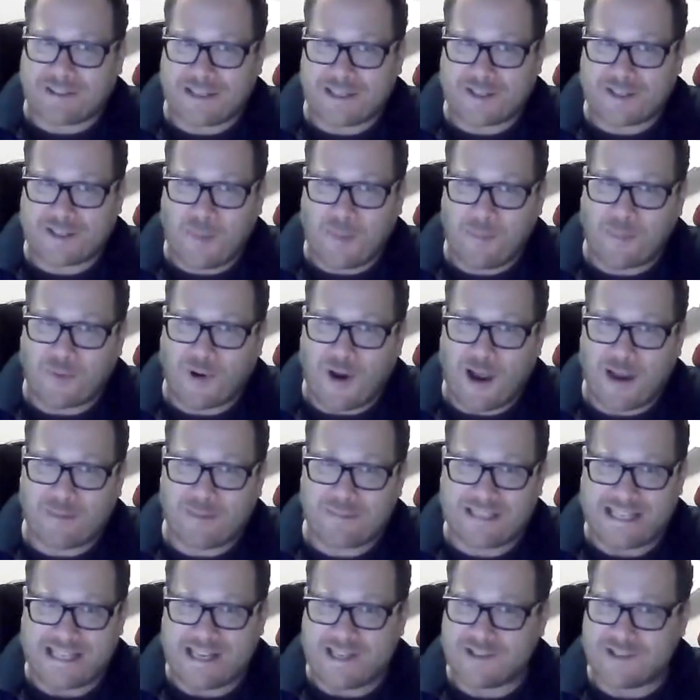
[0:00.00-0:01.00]
the
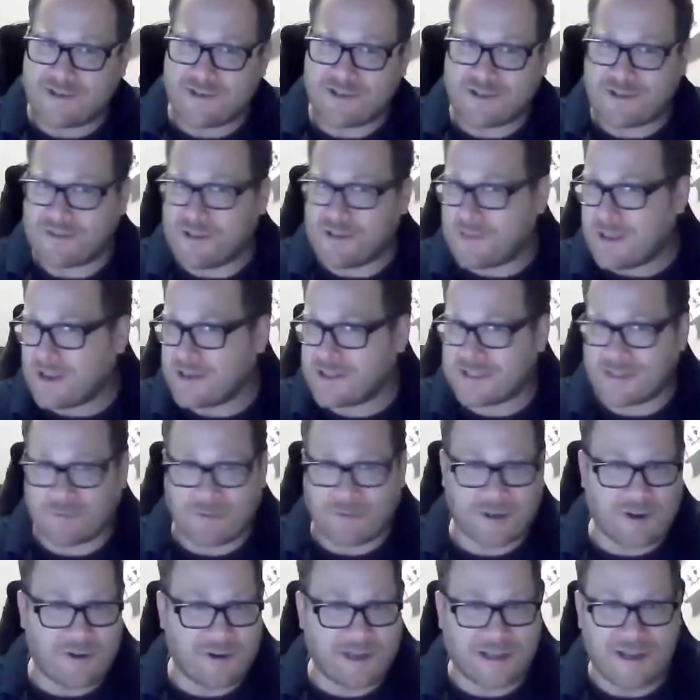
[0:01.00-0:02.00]
subprime teasers and the things that
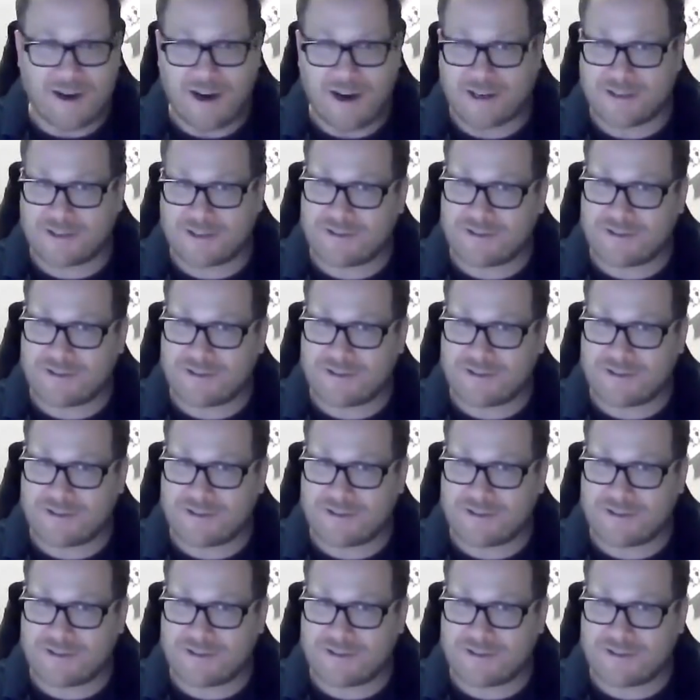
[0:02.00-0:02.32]
were going on